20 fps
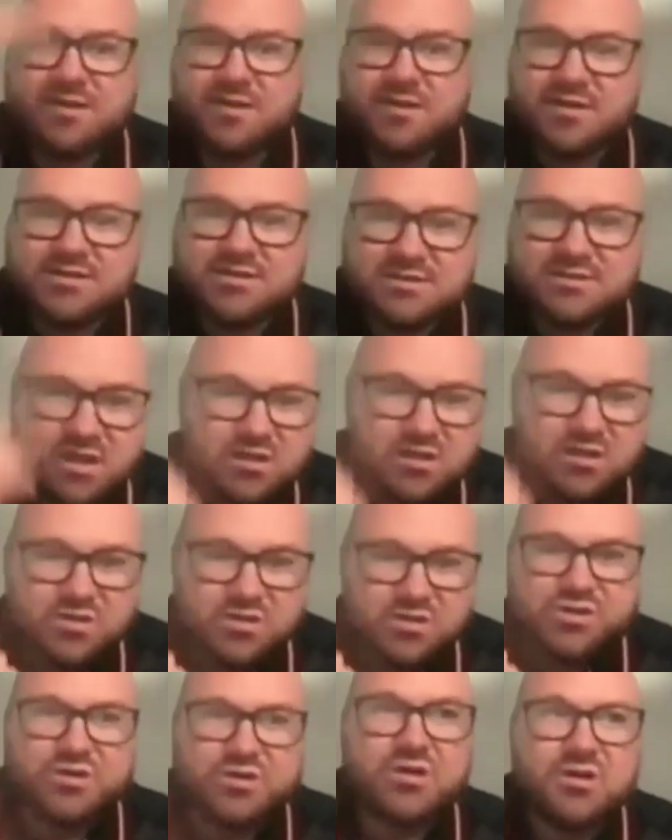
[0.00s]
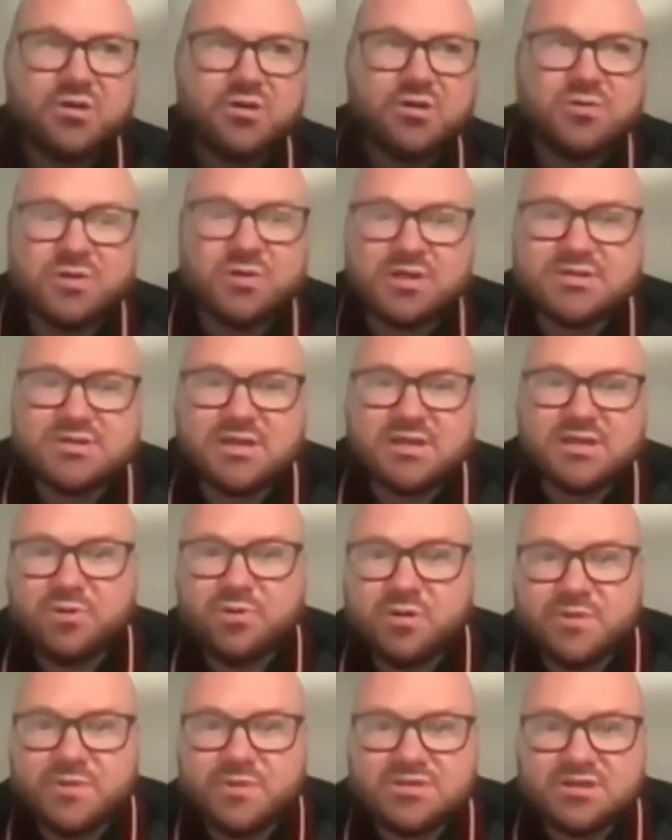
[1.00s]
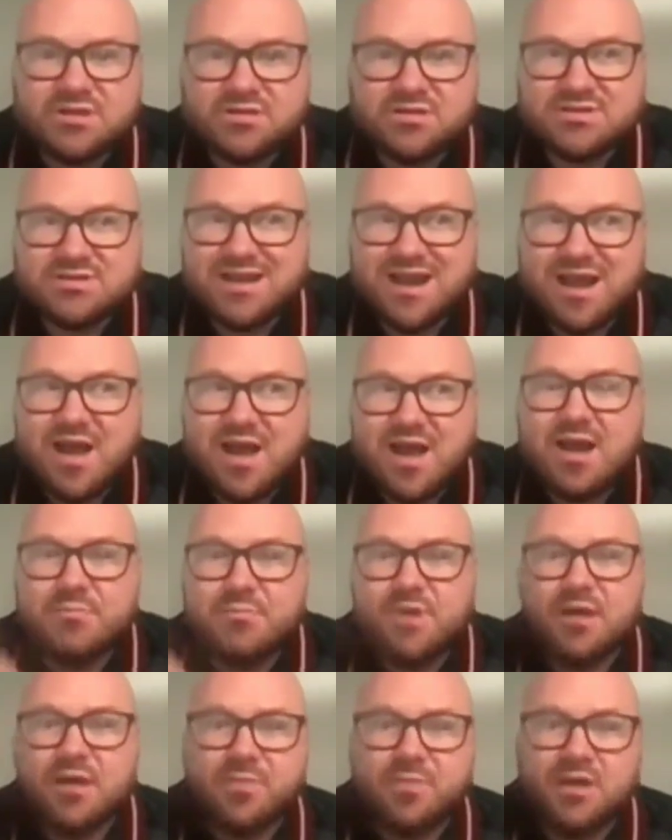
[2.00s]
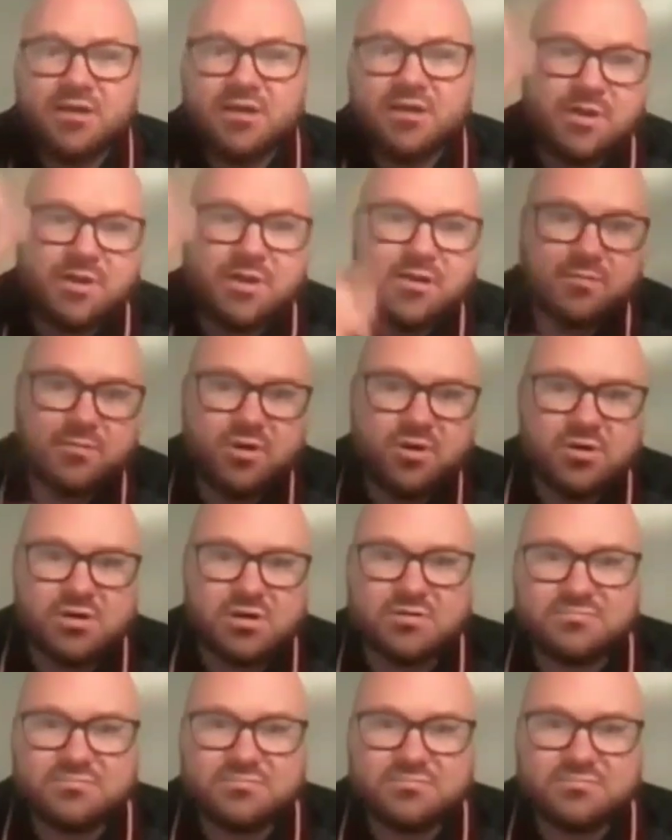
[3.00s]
Now the sellers, you're going to go into a listing appointment, the seller saying, I'm not paying the buyer broker.